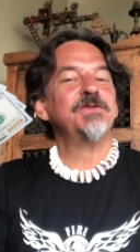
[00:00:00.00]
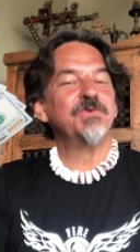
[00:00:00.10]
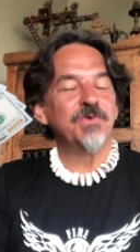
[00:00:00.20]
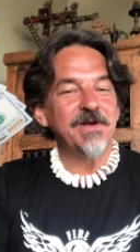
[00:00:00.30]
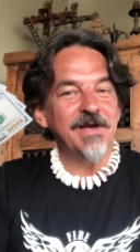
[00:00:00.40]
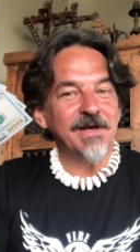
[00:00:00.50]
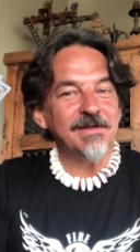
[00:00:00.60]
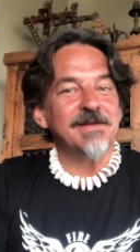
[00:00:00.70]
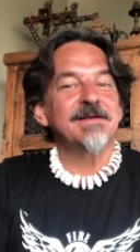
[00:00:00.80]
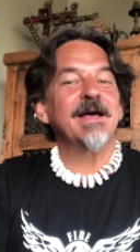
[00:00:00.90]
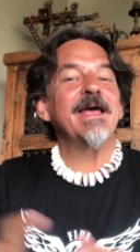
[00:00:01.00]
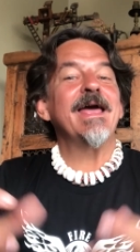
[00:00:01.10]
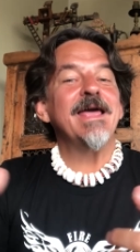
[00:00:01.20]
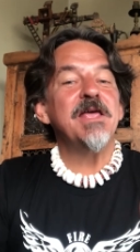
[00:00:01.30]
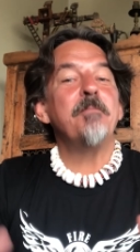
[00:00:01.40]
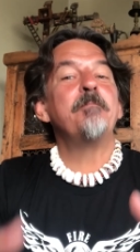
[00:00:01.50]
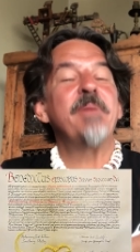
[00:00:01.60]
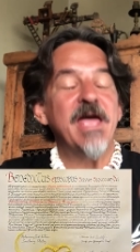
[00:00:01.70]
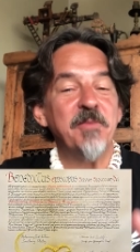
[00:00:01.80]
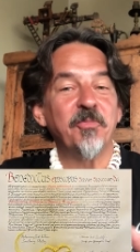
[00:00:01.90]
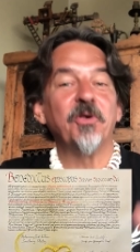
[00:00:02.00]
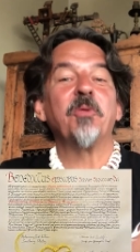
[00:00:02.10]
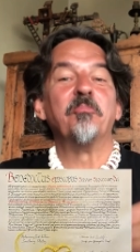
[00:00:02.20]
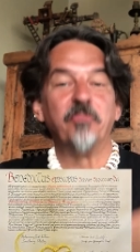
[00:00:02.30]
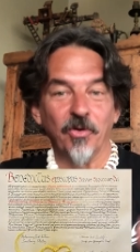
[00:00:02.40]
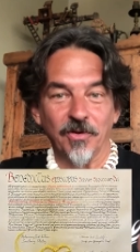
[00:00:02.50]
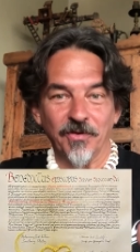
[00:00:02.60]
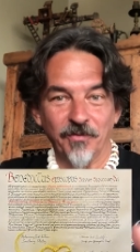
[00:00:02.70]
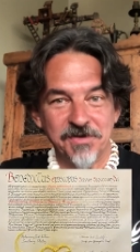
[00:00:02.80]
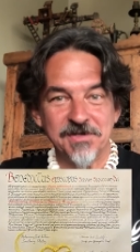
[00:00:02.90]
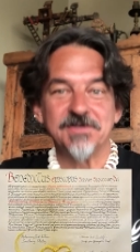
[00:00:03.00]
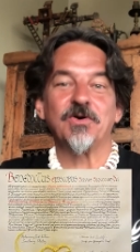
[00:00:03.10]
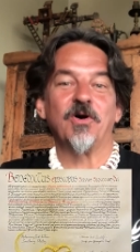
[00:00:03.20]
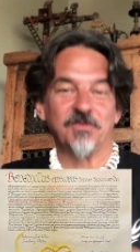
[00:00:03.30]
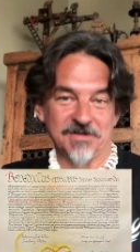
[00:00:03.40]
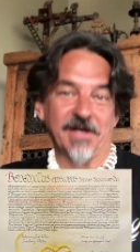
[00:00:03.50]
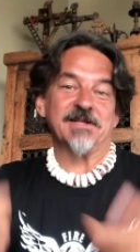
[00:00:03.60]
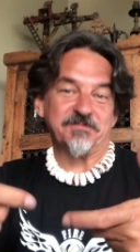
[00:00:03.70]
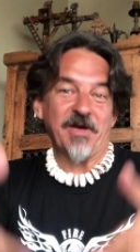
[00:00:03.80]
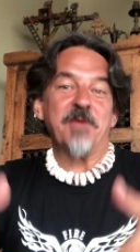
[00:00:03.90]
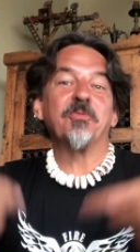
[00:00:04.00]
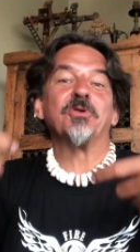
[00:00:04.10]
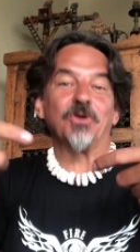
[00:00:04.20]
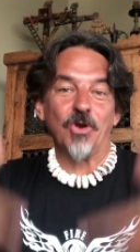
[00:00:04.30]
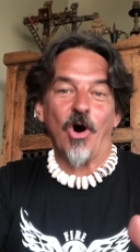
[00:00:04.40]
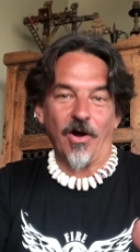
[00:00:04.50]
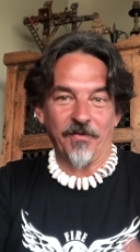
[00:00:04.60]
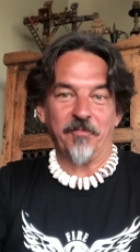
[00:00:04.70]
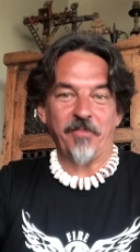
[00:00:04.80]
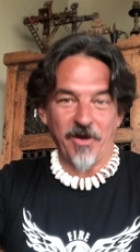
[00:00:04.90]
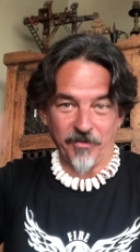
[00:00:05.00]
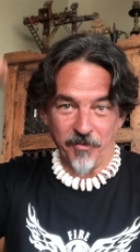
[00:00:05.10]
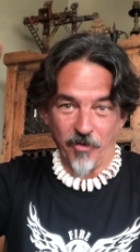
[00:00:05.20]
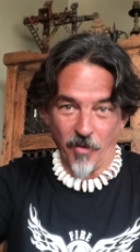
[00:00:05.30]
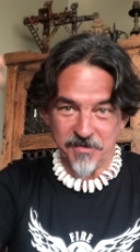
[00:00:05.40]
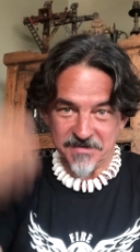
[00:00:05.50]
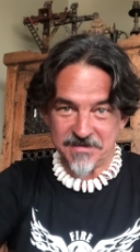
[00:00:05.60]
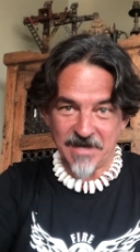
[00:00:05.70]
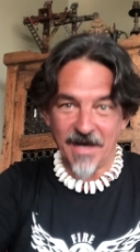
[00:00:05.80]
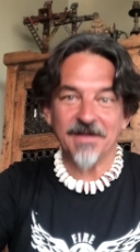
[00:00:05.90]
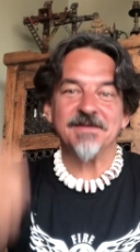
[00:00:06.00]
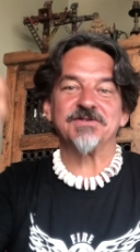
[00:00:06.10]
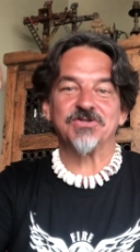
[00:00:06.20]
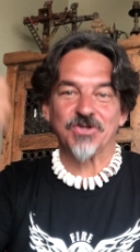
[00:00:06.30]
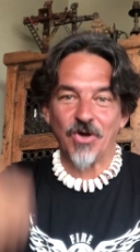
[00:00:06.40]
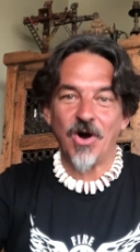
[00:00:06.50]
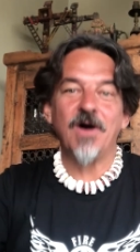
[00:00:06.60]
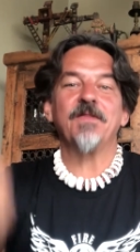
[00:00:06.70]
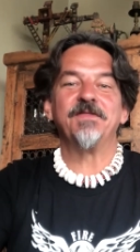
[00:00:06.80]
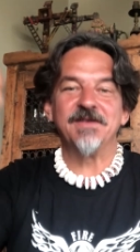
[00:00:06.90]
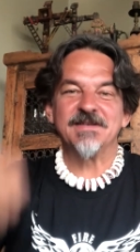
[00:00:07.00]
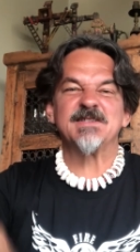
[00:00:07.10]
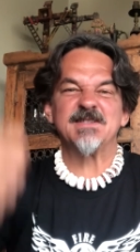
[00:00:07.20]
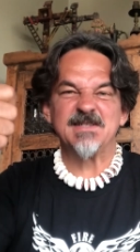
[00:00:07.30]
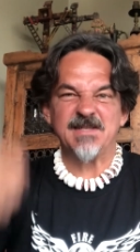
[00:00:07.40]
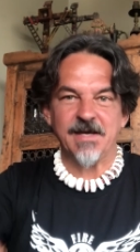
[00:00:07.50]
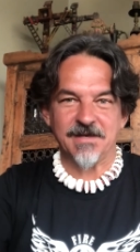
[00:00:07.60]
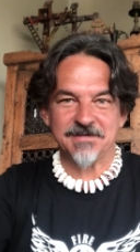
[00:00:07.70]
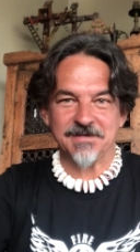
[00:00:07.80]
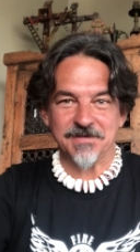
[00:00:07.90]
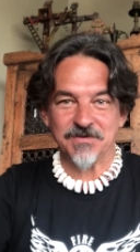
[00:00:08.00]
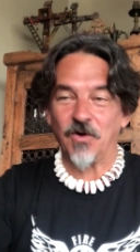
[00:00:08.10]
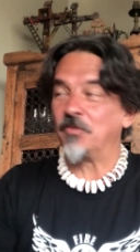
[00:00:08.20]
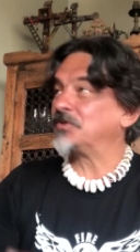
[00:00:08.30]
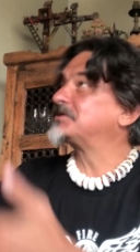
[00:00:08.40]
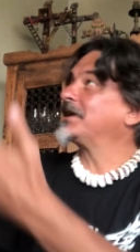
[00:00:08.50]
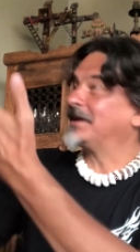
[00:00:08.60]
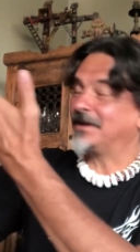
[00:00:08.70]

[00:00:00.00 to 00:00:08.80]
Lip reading: to get a papal bull, which is almost like it's papal law. The Pope has decided this is law, this sticks. It's almost